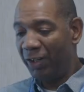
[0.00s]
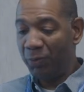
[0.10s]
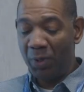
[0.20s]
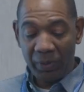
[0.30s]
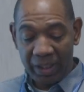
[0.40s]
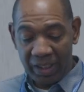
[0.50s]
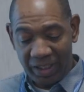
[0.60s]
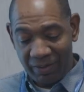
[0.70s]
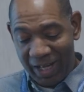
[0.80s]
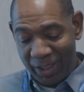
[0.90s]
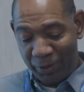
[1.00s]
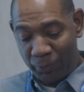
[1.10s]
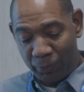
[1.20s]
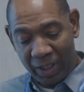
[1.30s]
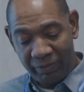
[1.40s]
don't know that any of that
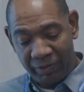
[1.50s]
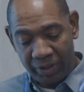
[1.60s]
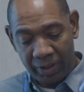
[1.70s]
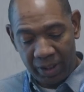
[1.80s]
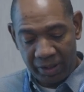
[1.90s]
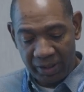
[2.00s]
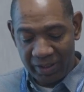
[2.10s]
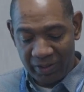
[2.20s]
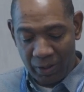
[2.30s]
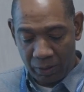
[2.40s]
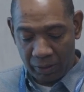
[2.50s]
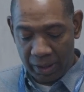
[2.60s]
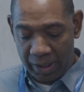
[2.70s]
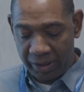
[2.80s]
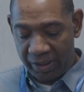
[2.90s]
is relevant to this talk
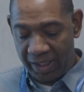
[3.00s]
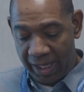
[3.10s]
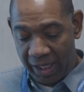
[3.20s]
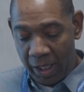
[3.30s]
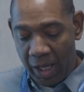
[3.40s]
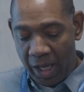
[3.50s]
today,